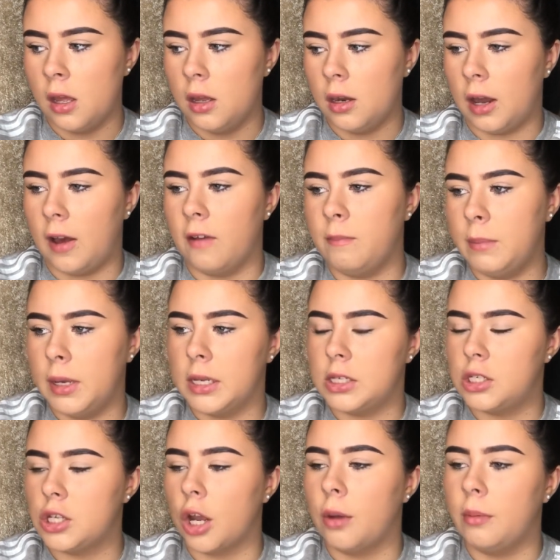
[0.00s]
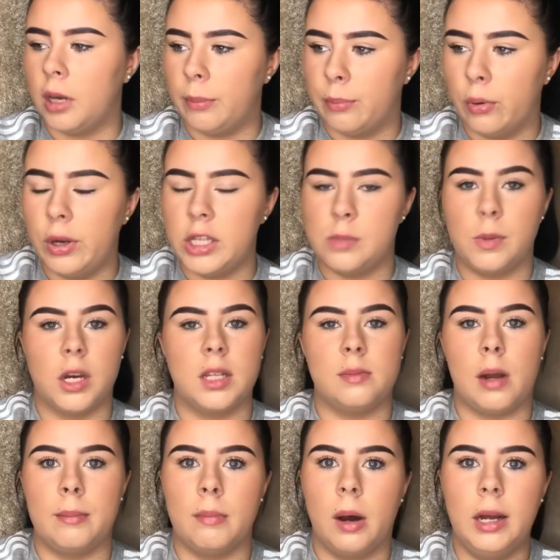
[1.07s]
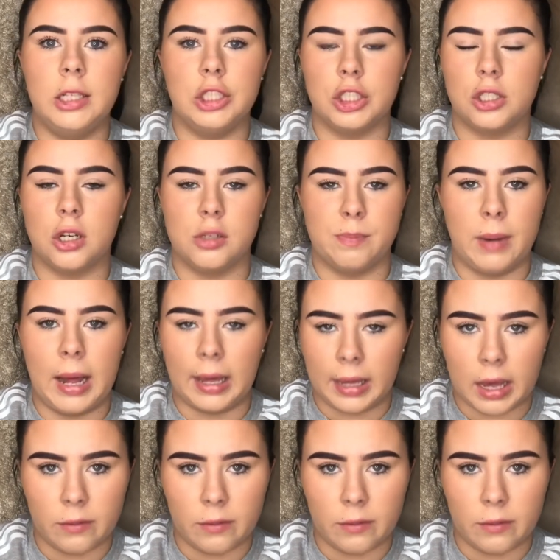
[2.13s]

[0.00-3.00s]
I've missed so many points because my mind just goes blank